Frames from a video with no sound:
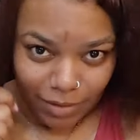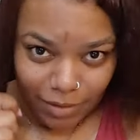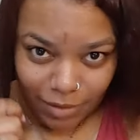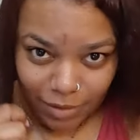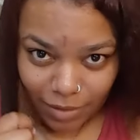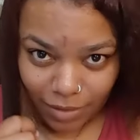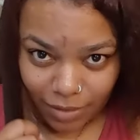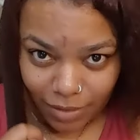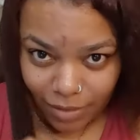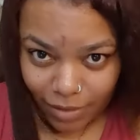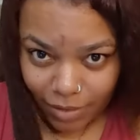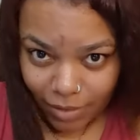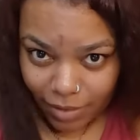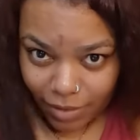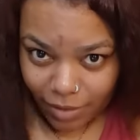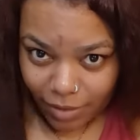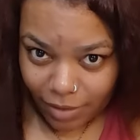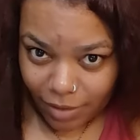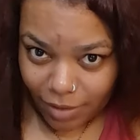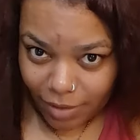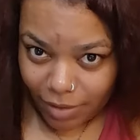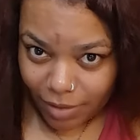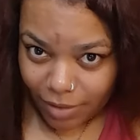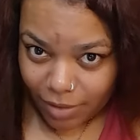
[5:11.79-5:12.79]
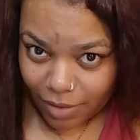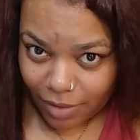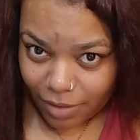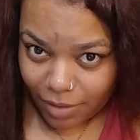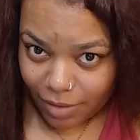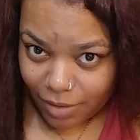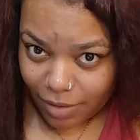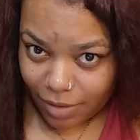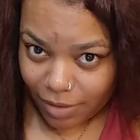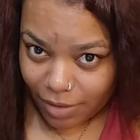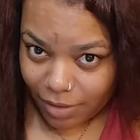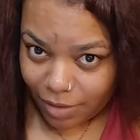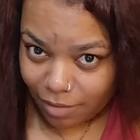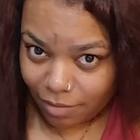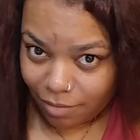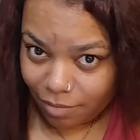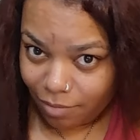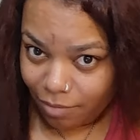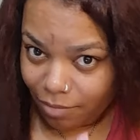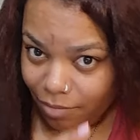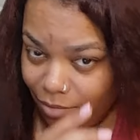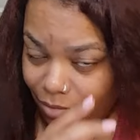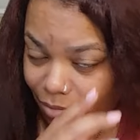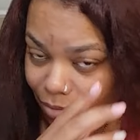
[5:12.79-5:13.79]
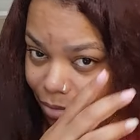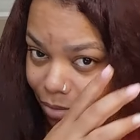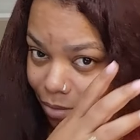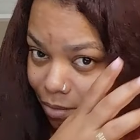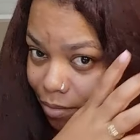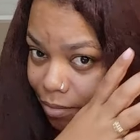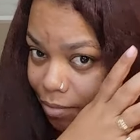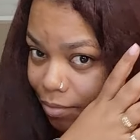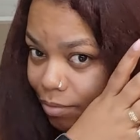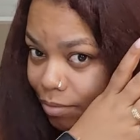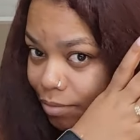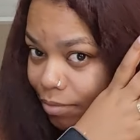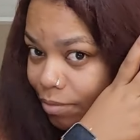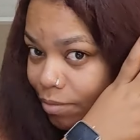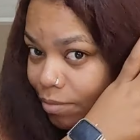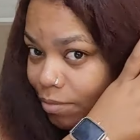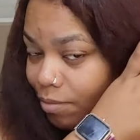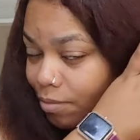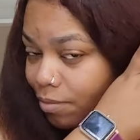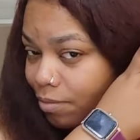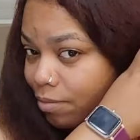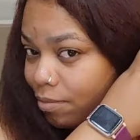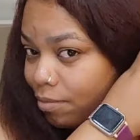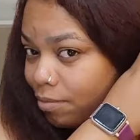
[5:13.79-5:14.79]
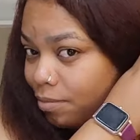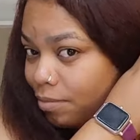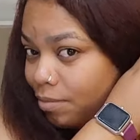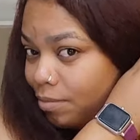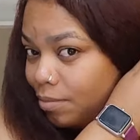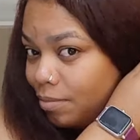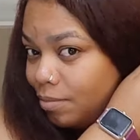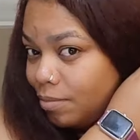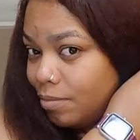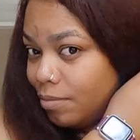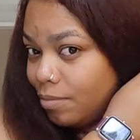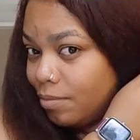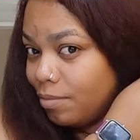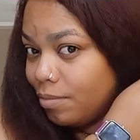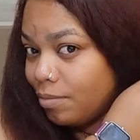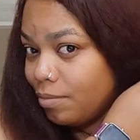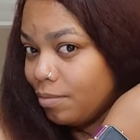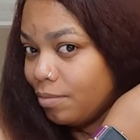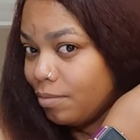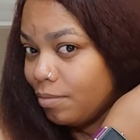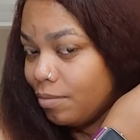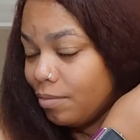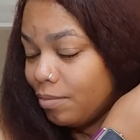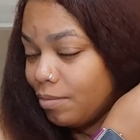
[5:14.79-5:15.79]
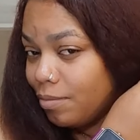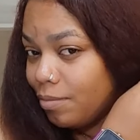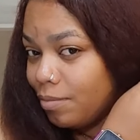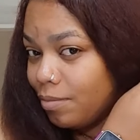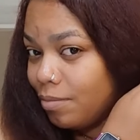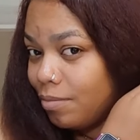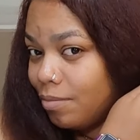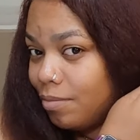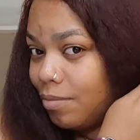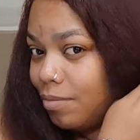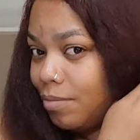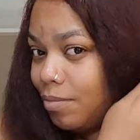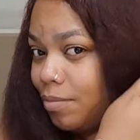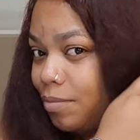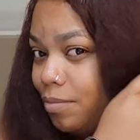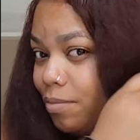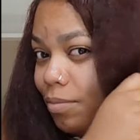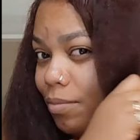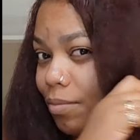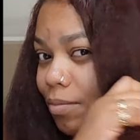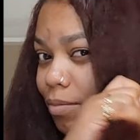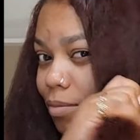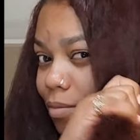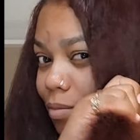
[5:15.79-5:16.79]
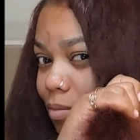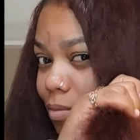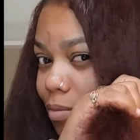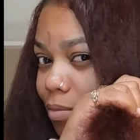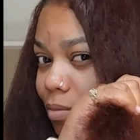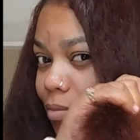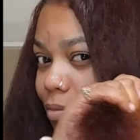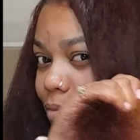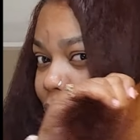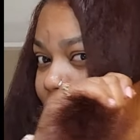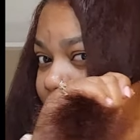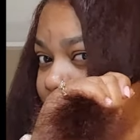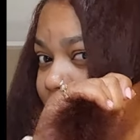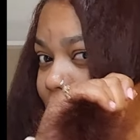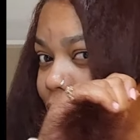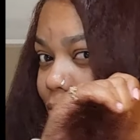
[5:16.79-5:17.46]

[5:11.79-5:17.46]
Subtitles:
(no one is talking)